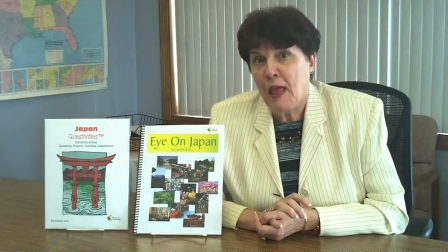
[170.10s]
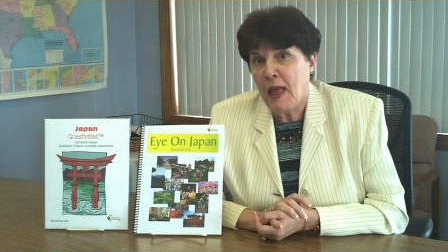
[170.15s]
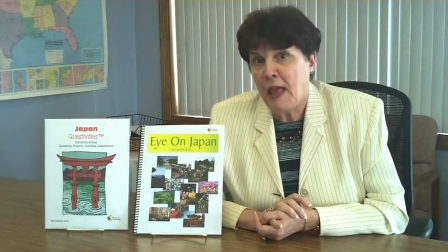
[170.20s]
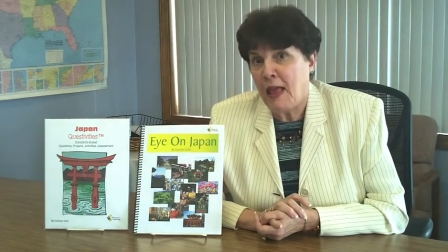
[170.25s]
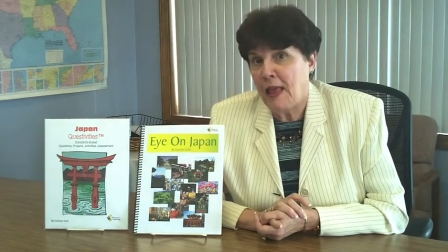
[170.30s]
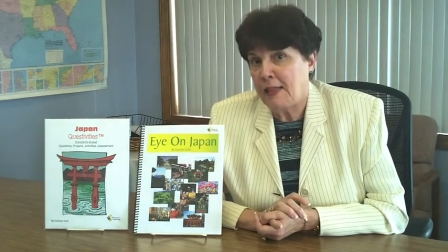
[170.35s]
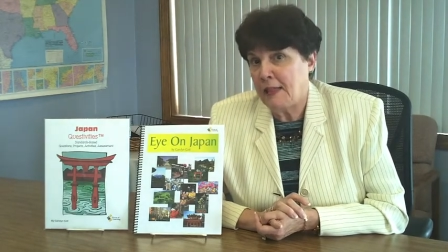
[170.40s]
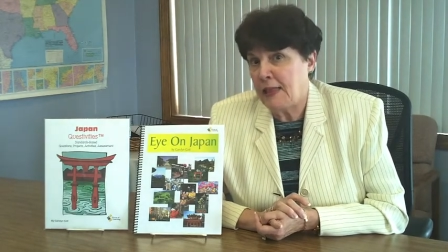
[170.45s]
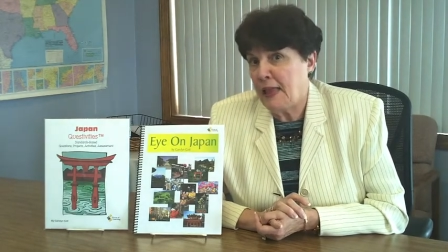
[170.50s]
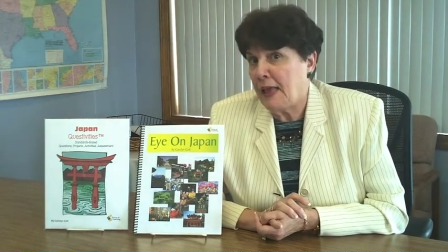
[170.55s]

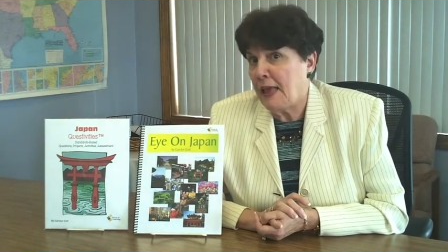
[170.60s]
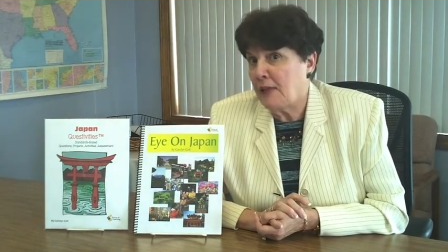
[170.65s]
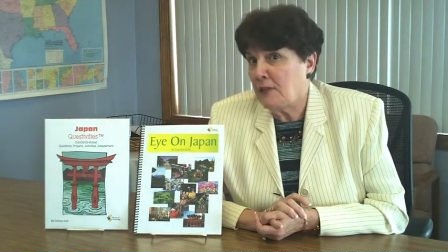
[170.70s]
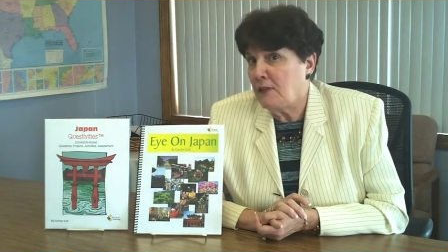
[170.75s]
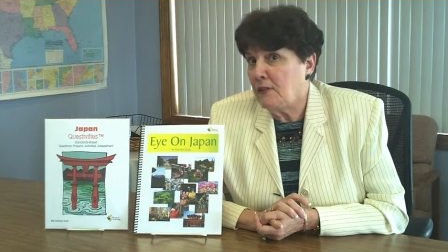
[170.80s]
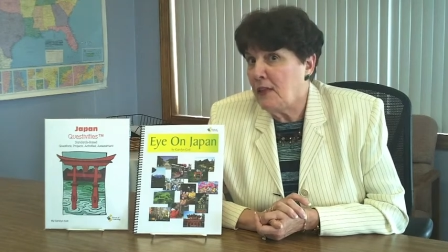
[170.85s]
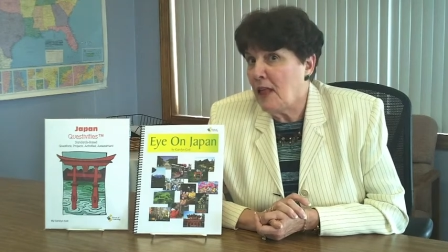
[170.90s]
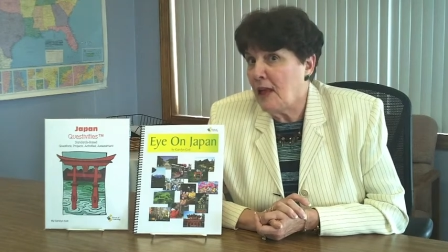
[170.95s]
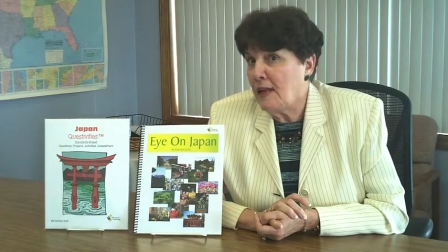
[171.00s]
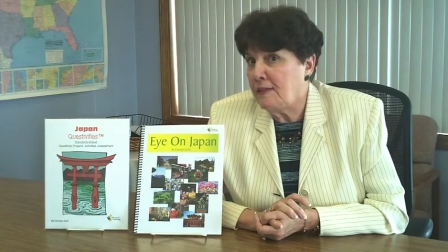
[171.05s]
and
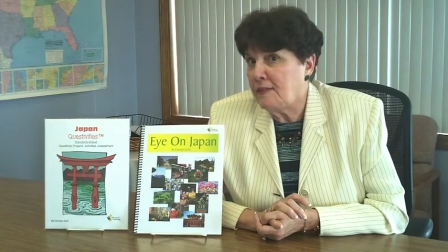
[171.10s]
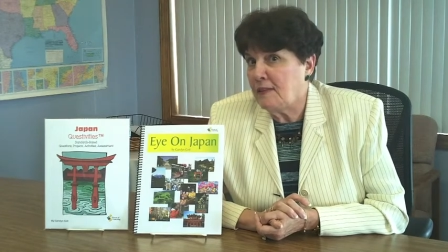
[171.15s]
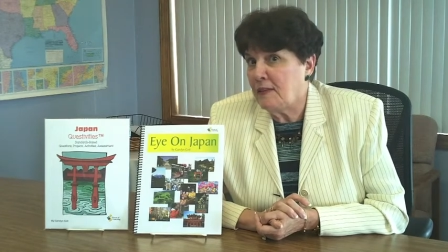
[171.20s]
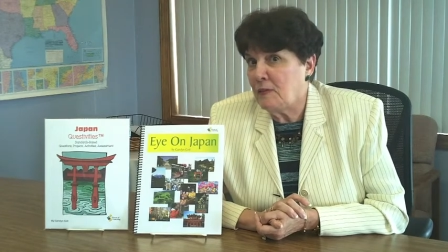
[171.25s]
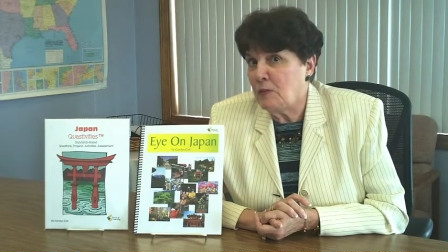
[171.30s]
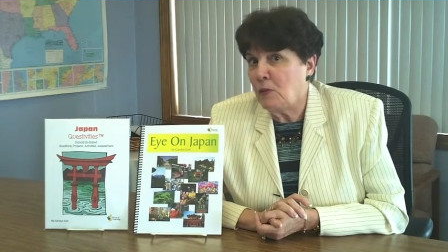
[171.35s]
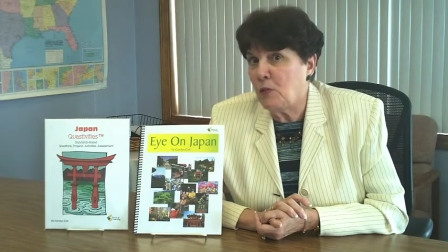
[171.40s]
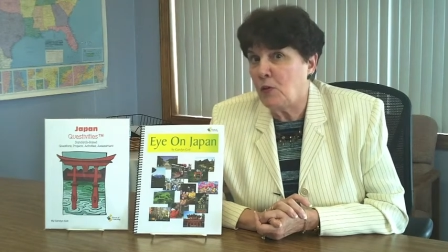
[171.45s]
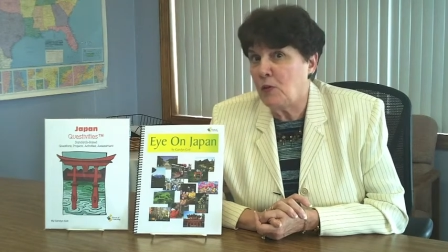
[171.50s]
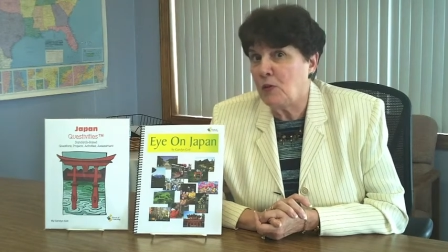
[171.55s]
analyze it
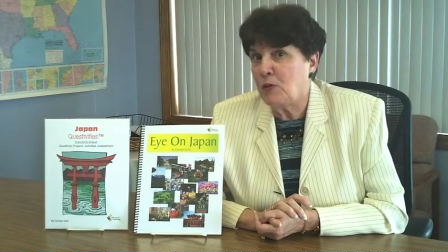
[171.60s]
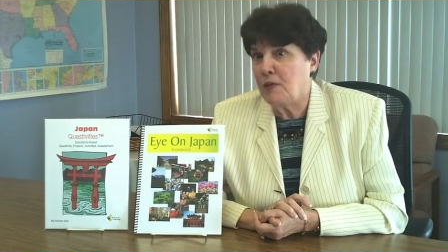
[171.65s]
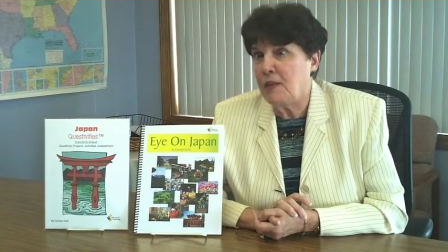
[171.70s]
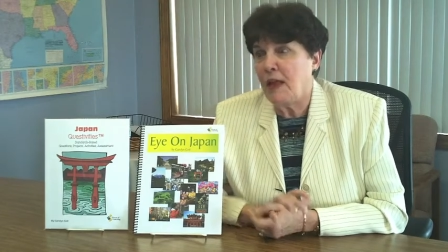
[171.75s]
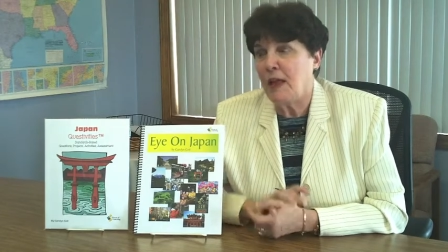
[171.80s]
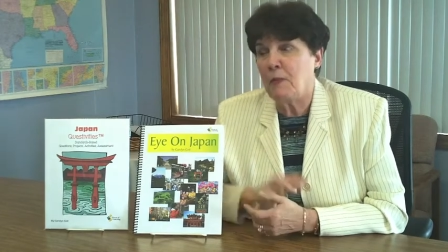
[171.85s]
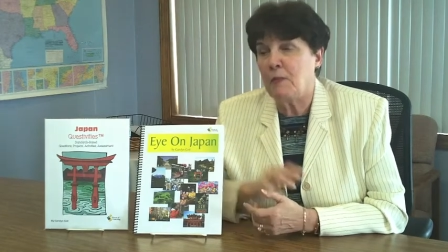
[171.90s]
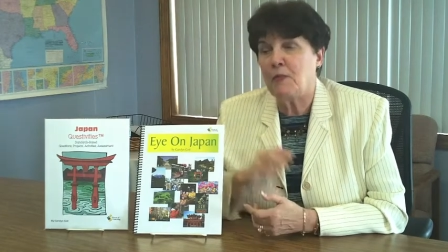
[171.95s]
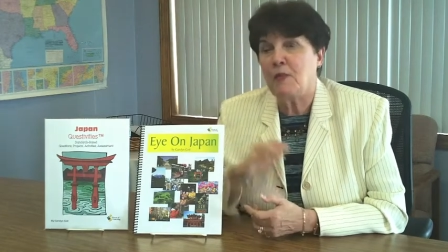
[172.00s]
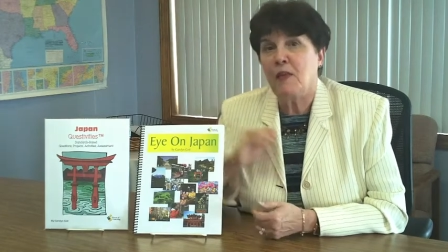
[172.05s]
in more
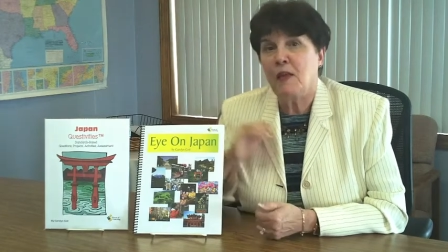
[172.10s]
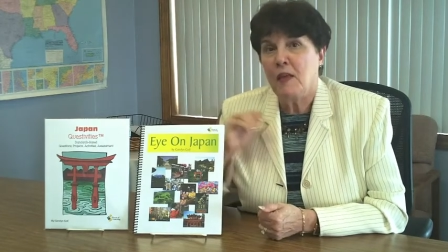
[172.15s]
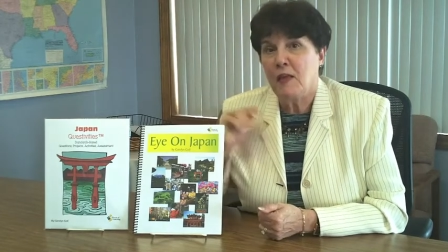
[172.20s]
depth,